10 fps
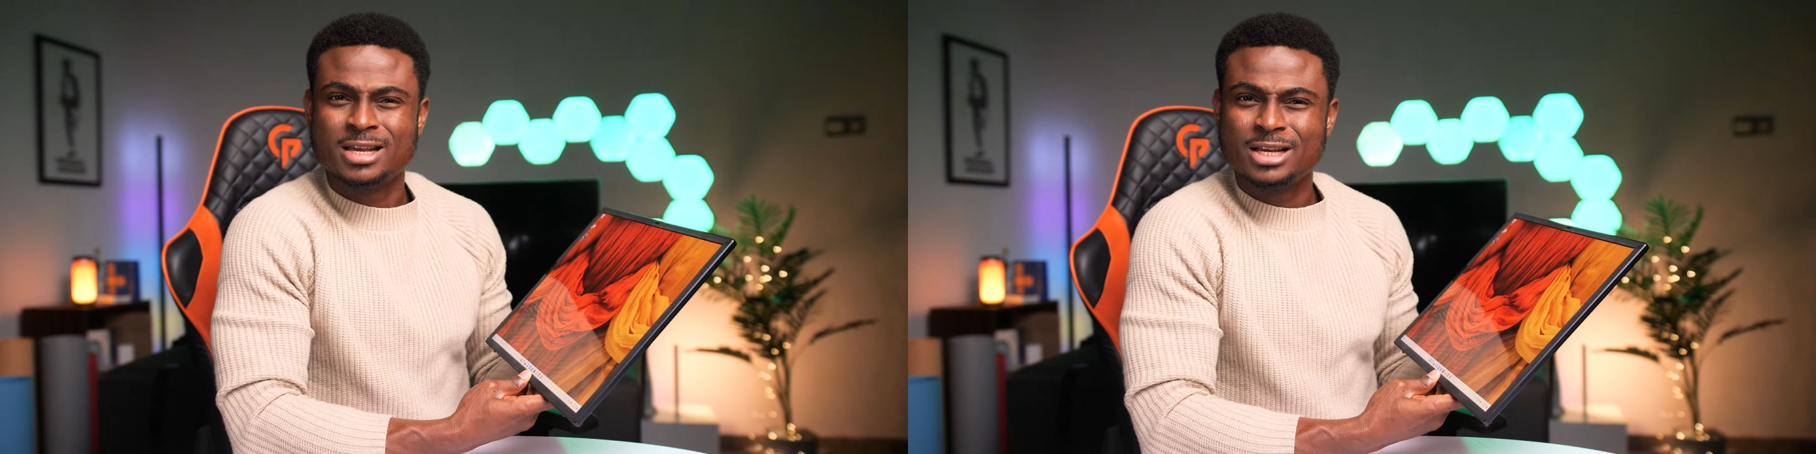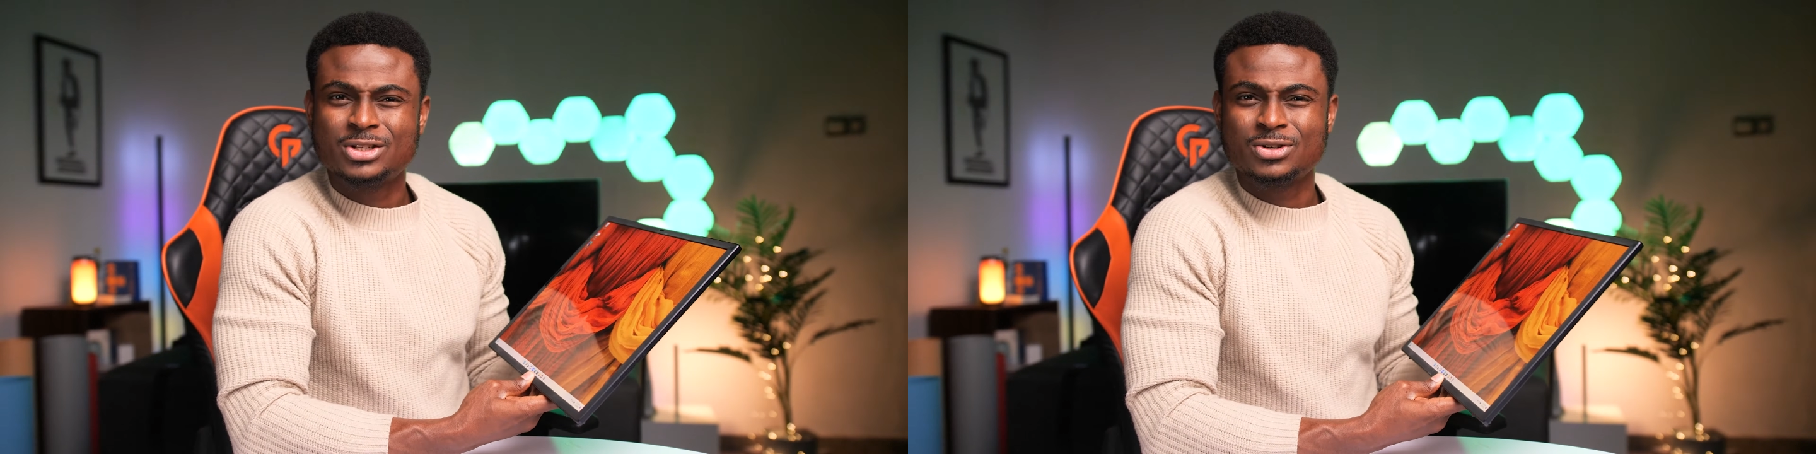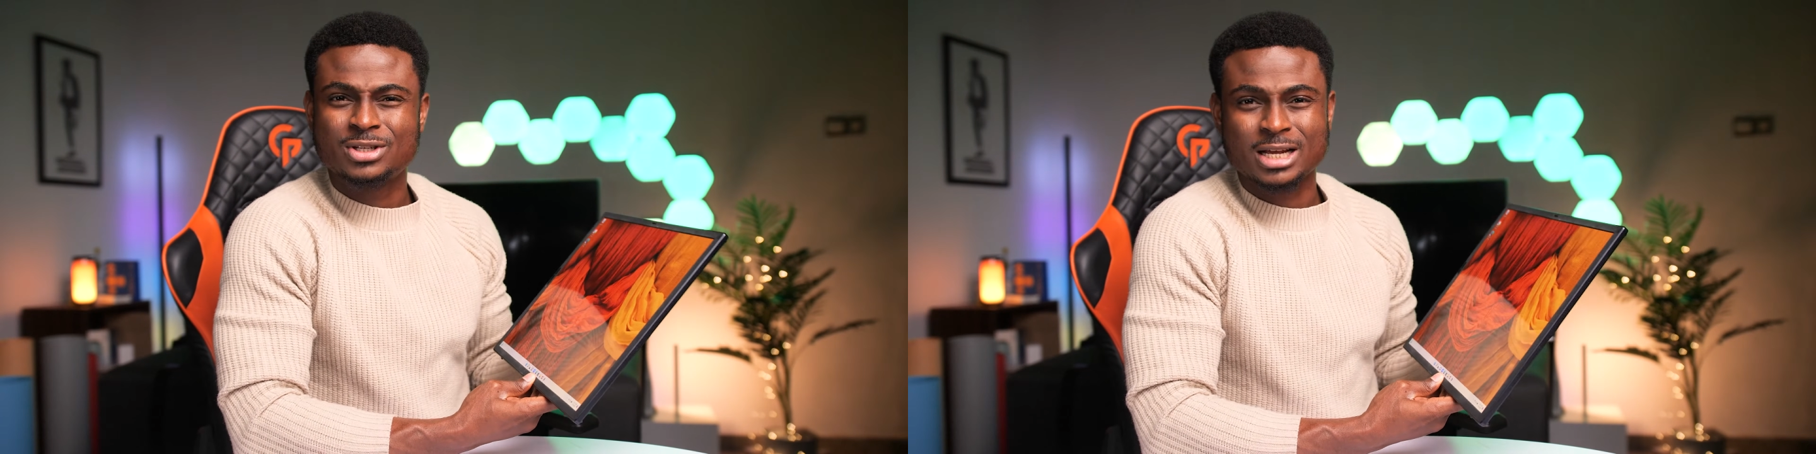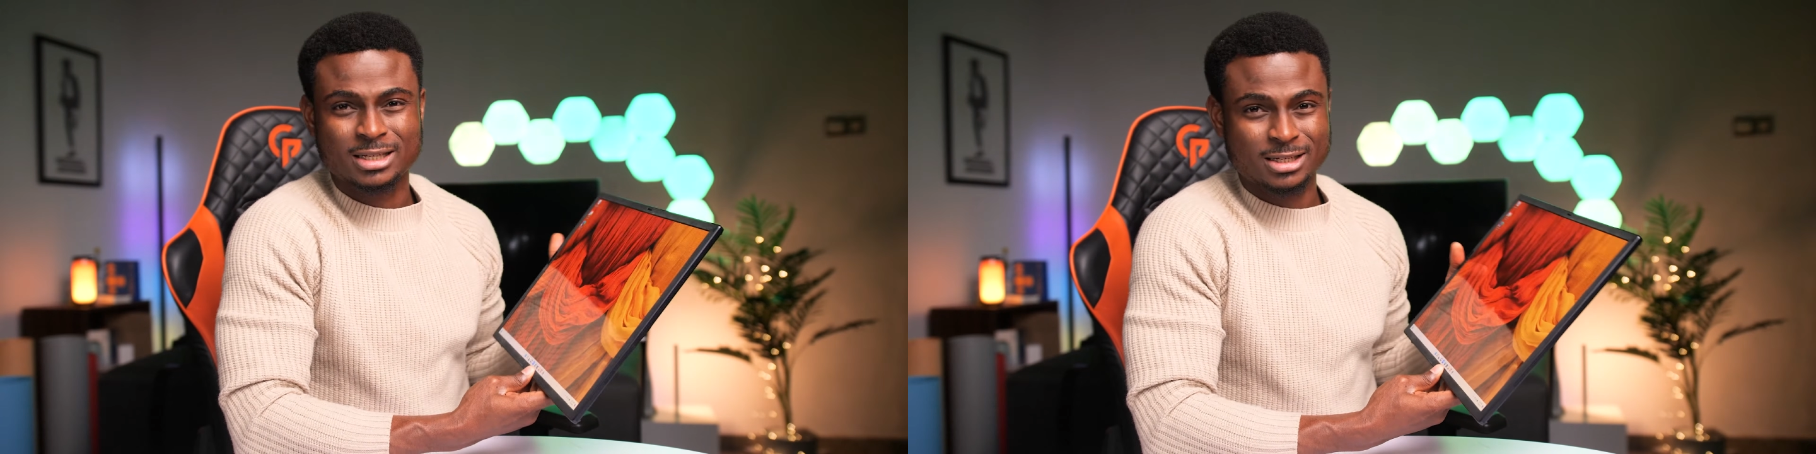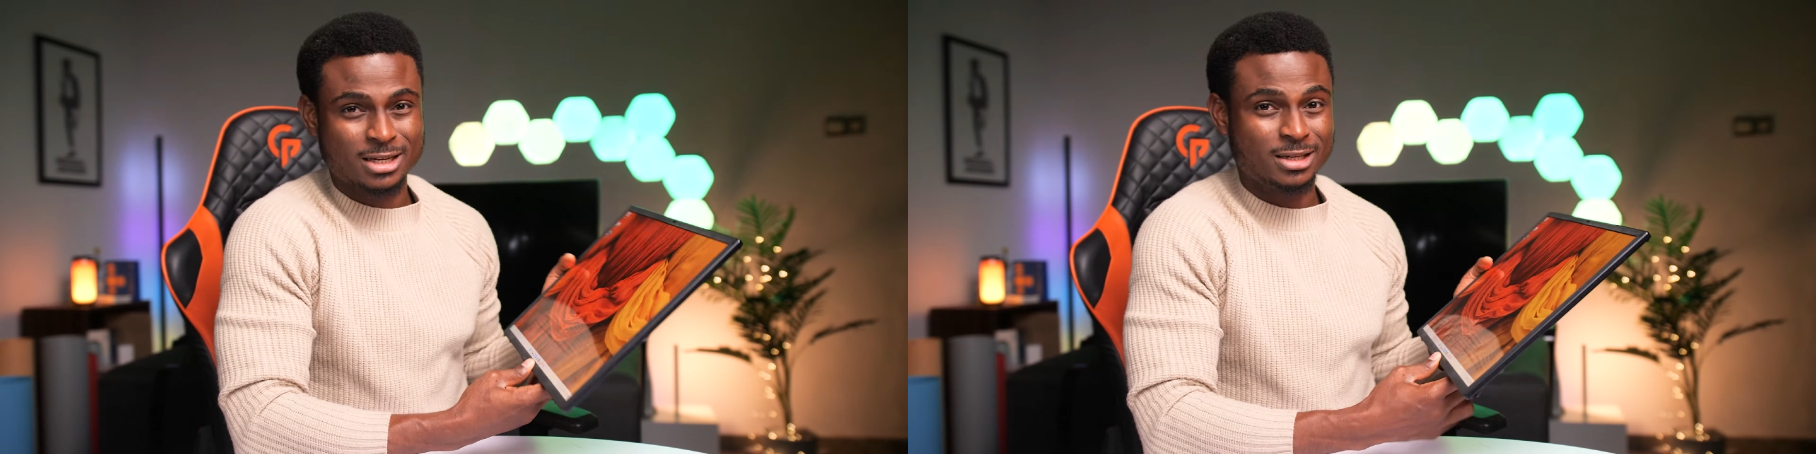ASUS
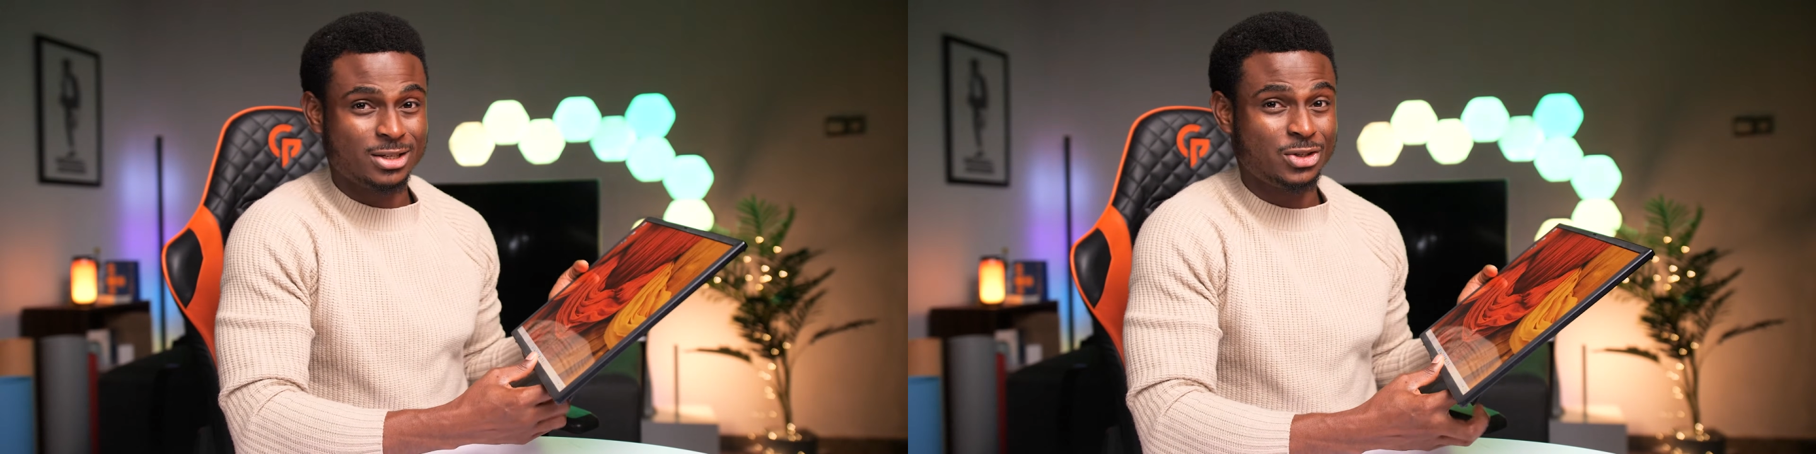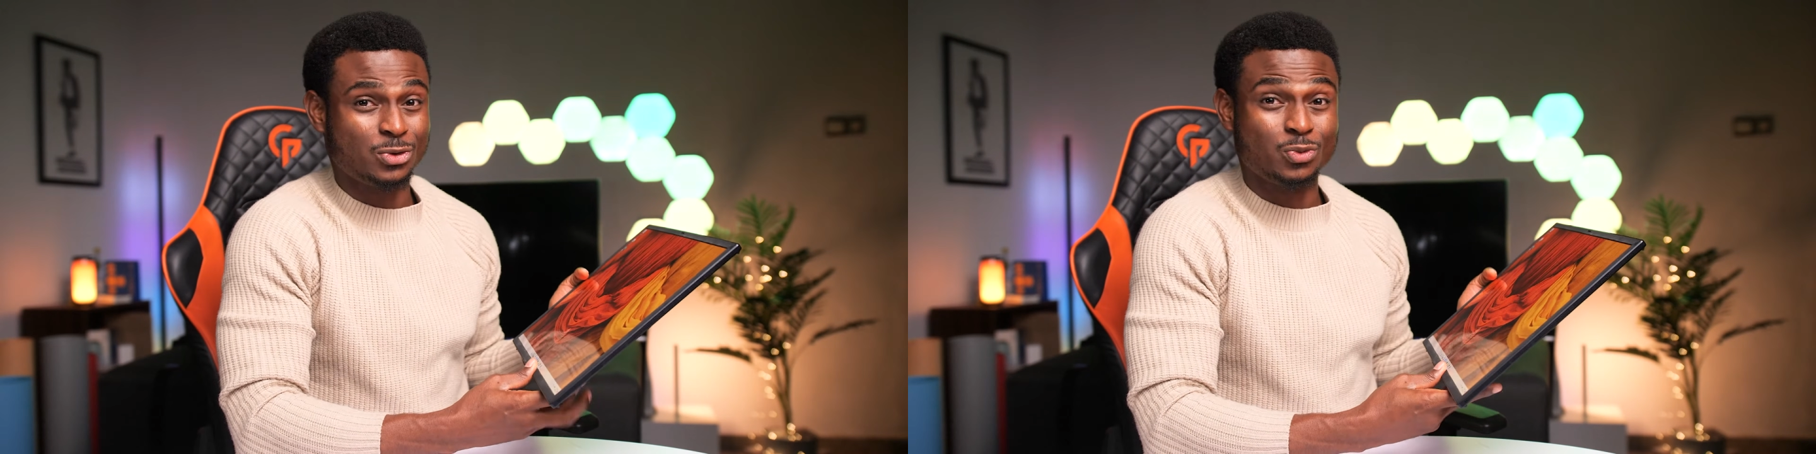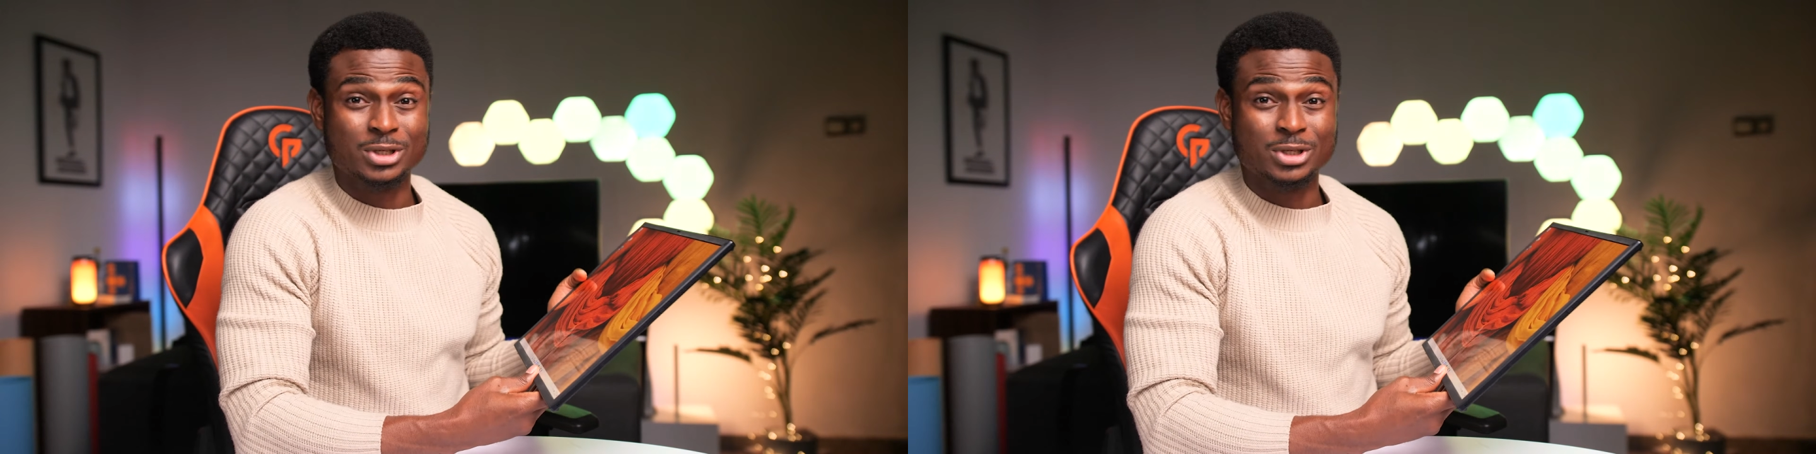has said this should